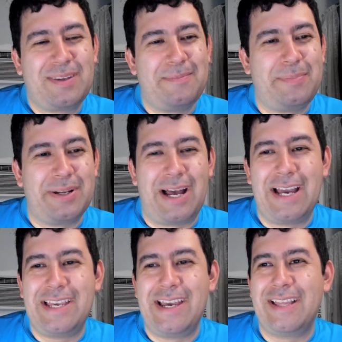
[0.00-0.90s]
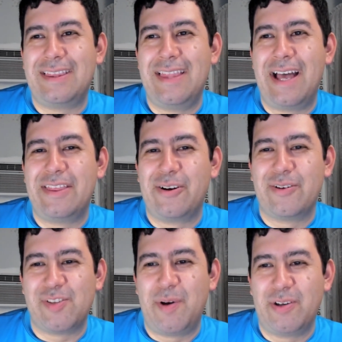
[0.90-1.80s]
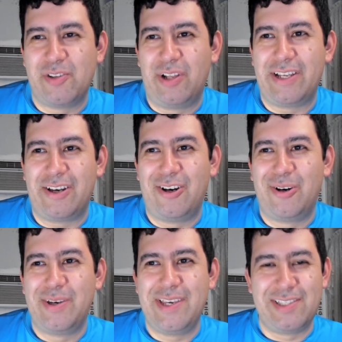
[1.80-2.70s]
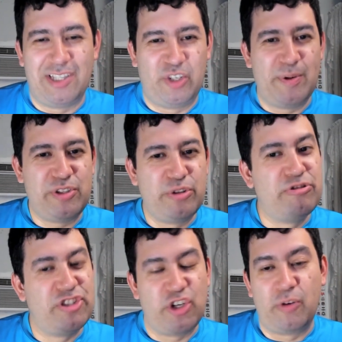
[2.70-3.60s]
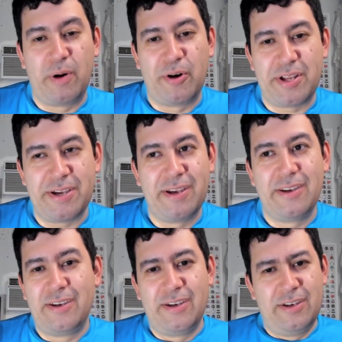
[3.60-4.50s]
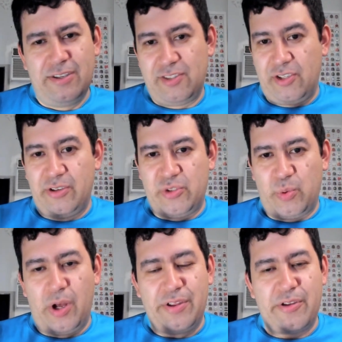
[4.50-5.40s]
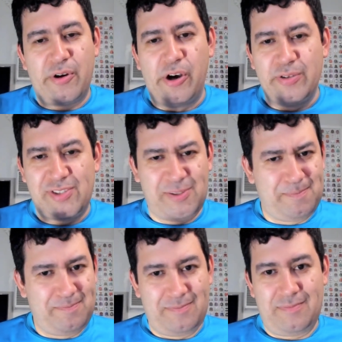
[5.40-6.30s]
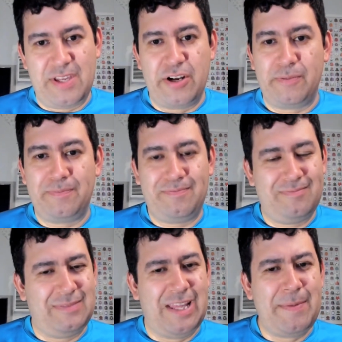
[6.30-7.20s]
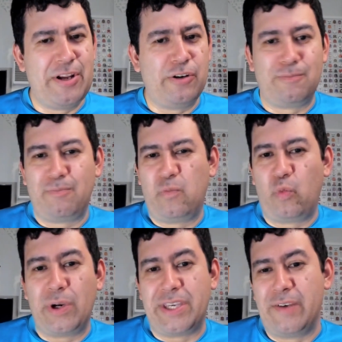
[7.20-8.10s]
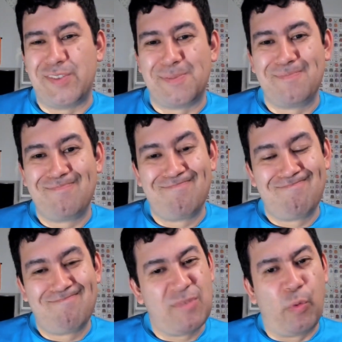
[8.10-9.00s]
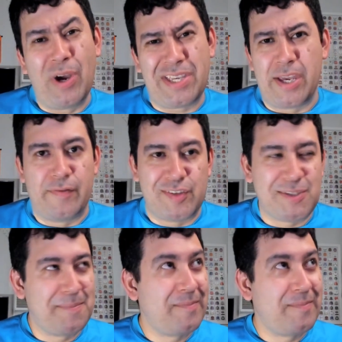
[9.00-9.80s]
but I get that there are some hosts that are like, oh, he's a little bit too showboaty. So to all the other hosts, you know, let me know what gives. What gives?